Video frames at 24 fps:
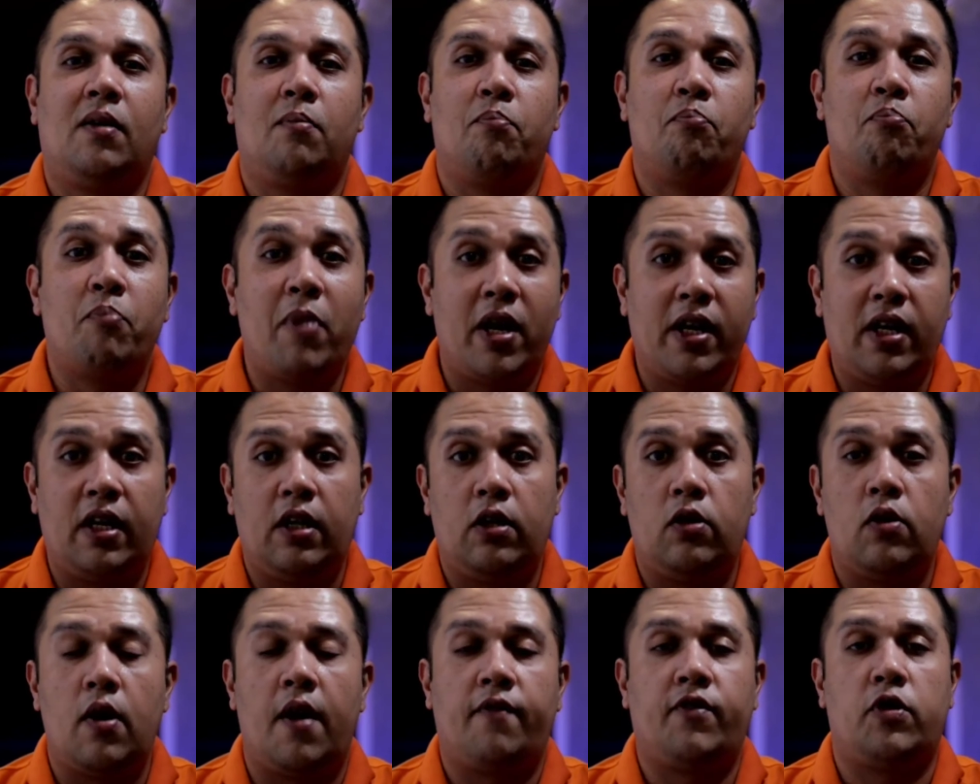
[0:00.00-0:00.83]
money
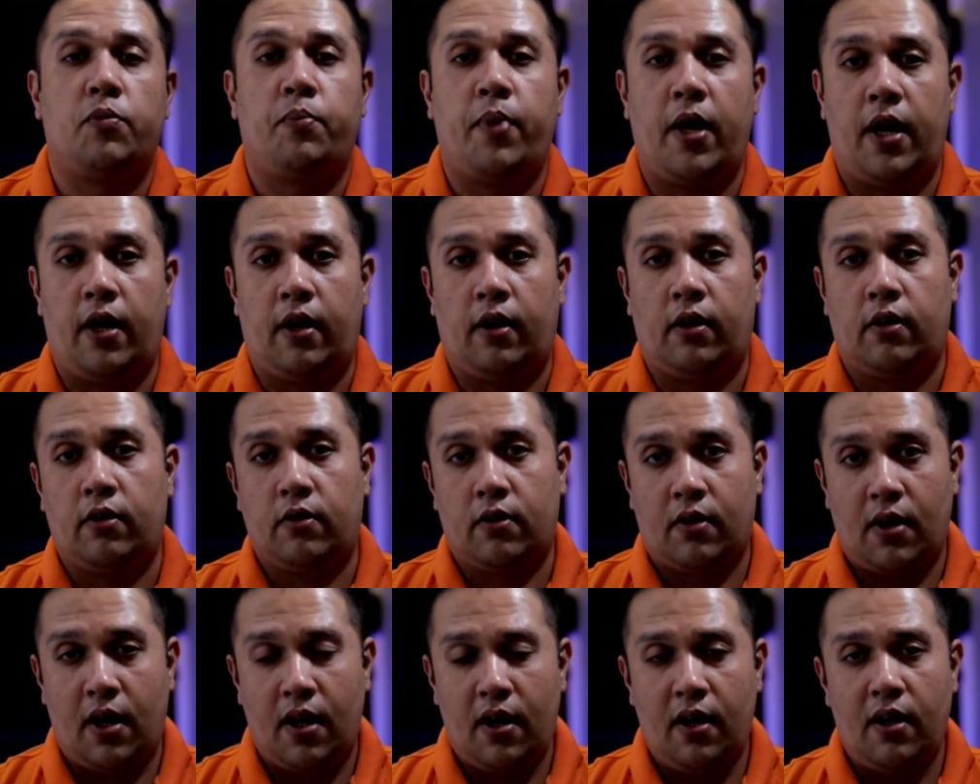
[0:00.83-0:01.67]
you have to pay,
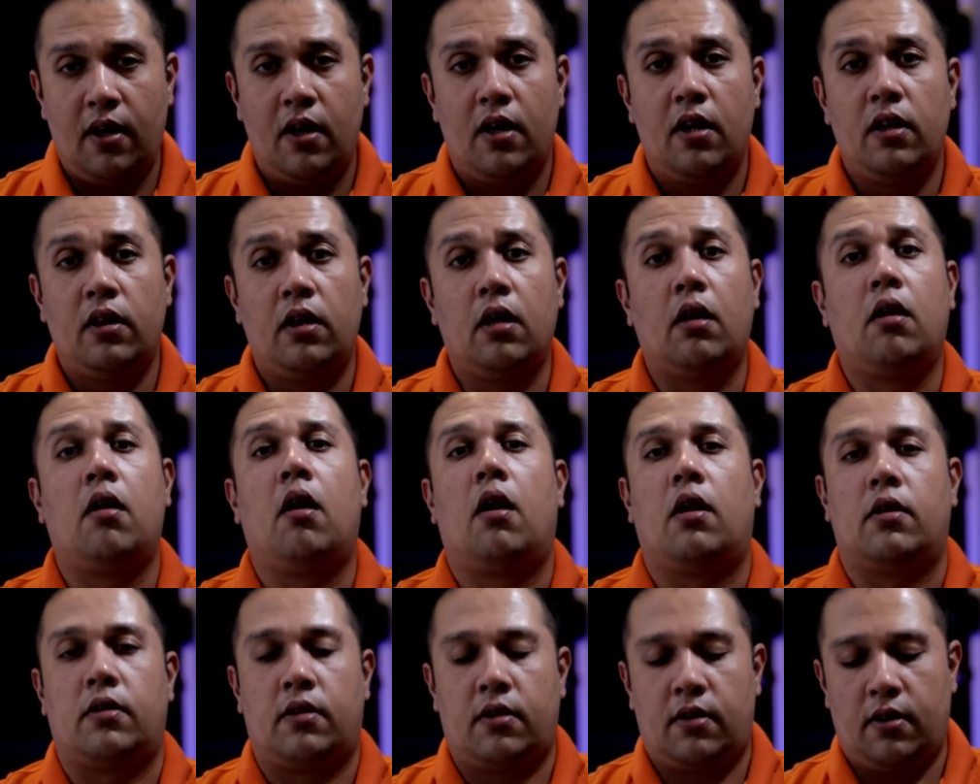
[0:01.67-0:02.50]
okay? The
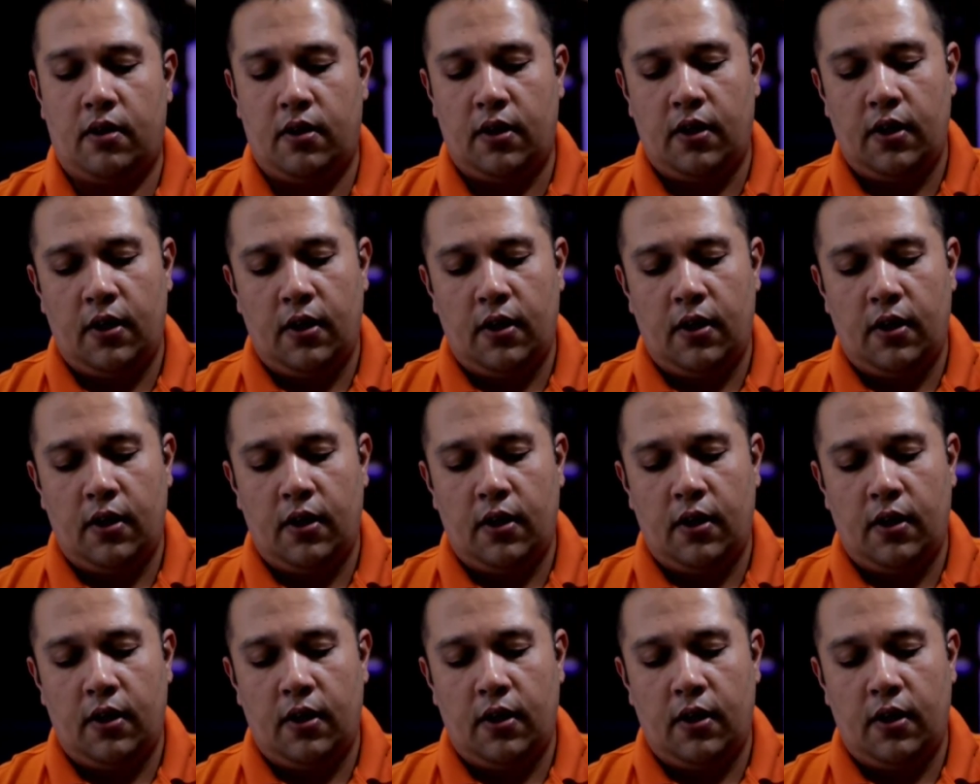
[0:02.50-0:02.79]
cost.